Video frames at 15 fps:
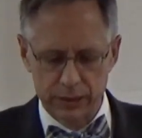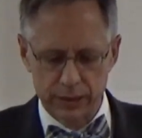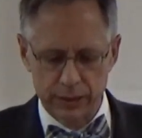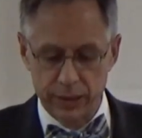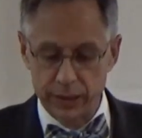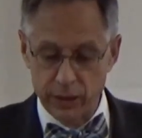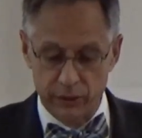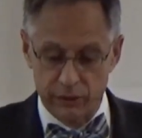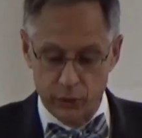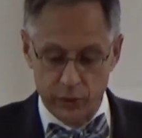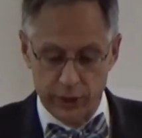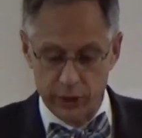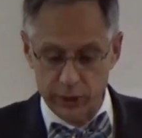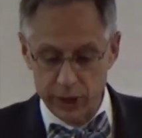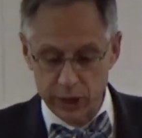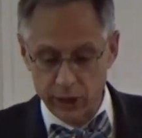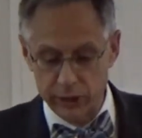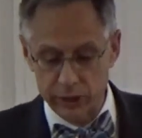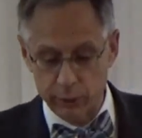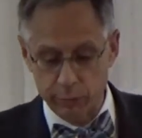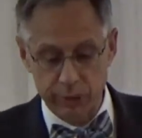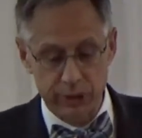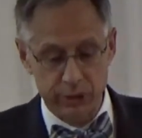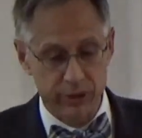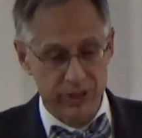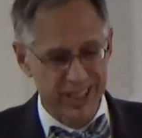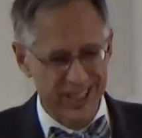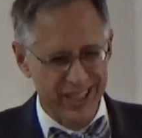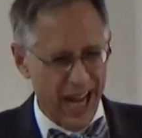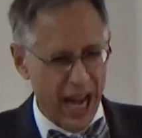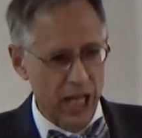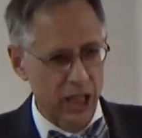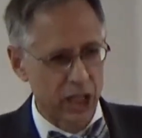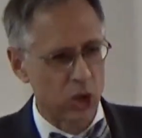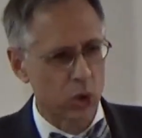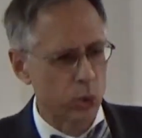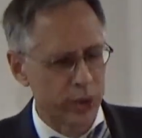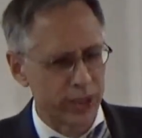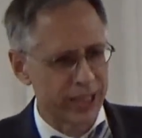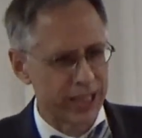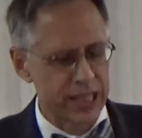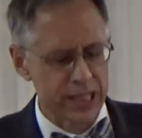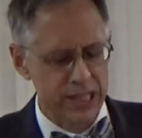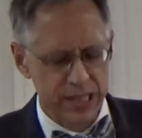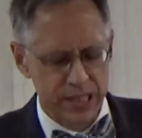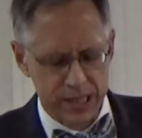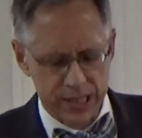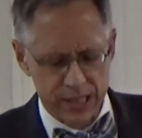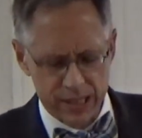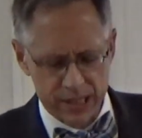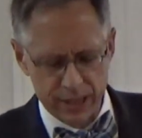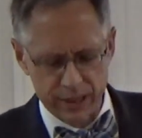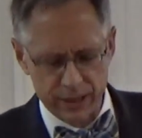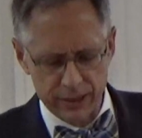and therefore their guilt appeared shallow and insincere.